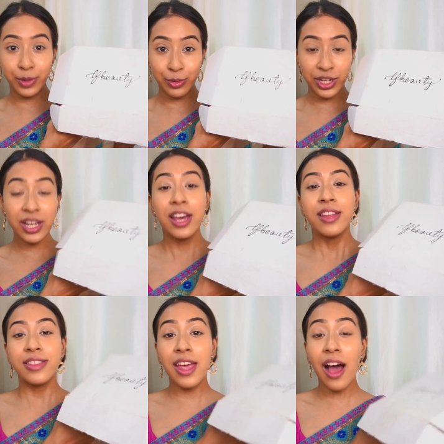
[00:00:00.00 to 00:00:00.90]
Beauty.
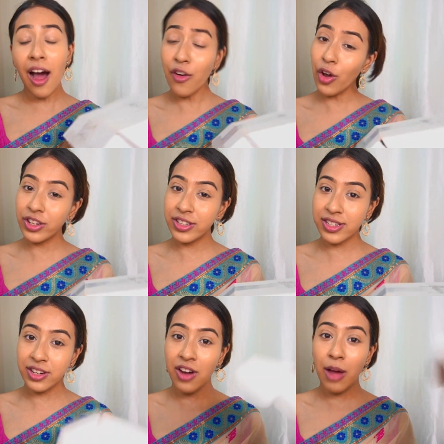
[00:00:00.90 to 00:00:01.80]
They are on
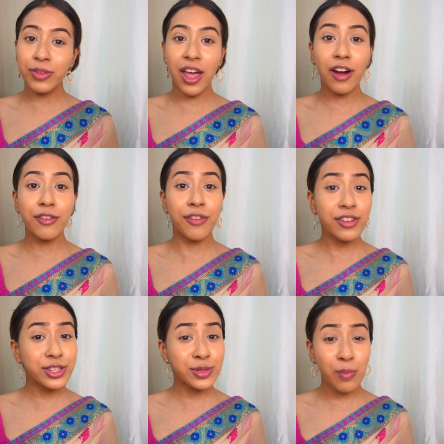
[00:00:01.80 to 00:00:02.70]
Instagram. They are a
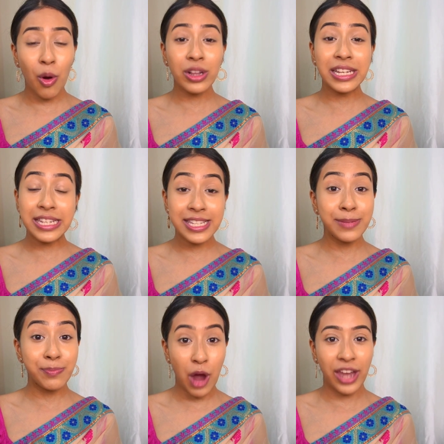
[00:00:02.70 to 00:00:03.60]
very small
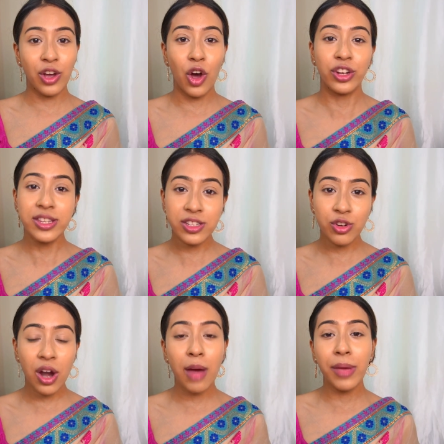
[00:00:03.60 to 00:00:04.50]
indie brand on
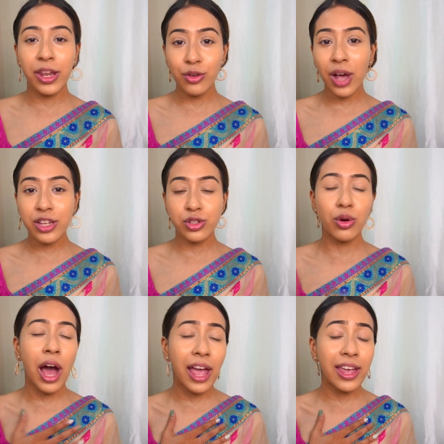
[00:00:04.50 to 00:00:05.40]
Instagram, and you guys
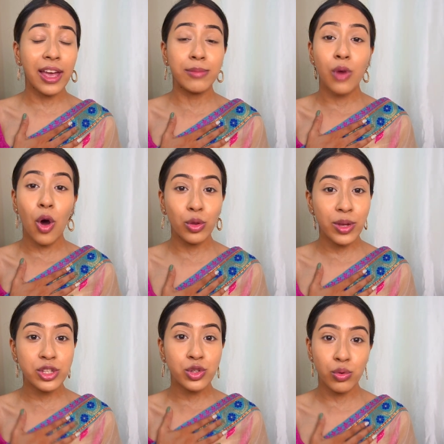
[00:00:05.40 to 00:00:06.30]
know I am
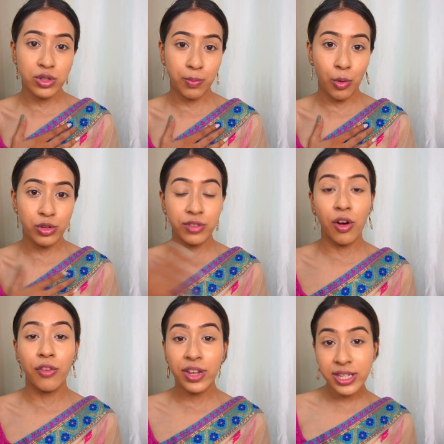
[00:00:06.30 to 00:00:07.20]
always so supportive
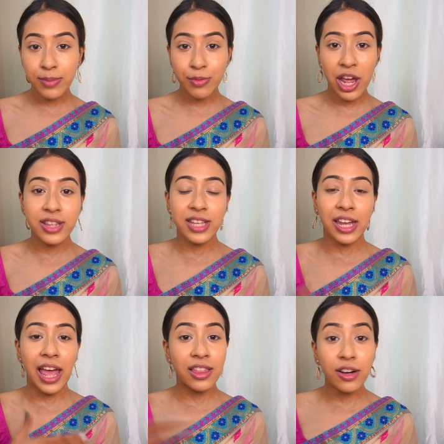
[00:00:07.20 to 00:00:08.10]
of indie brands,
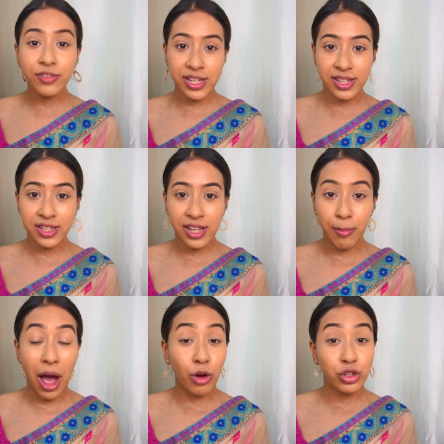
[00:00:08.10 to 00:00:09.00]
and I love testing
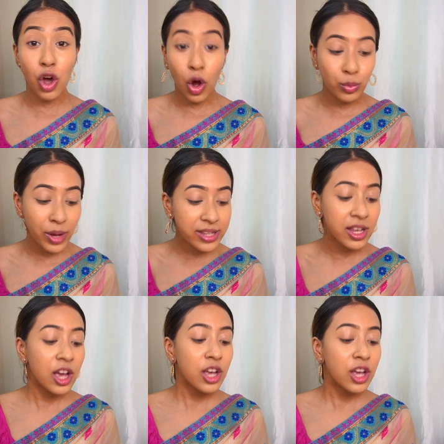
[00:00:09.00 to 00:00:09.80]
them out always.